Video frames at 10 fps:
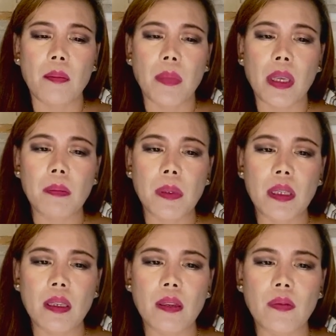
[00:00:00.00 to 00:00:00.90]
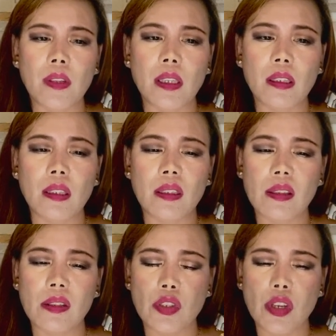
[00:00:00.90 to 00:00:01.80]
Maybe
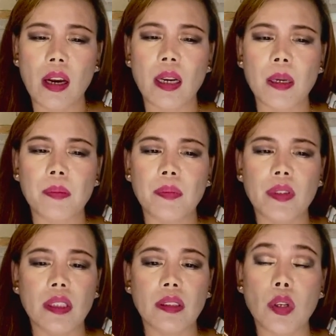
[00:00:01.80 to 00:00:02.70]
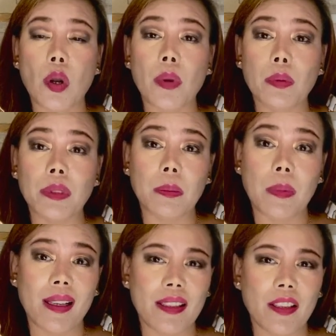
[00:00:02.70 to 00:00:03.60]
this charm didn't go well with the
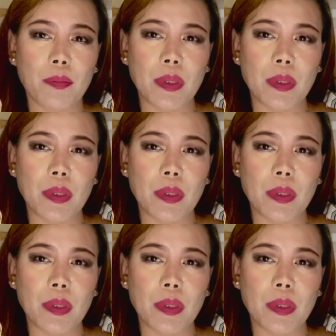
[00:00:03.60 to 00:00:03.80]
bags I've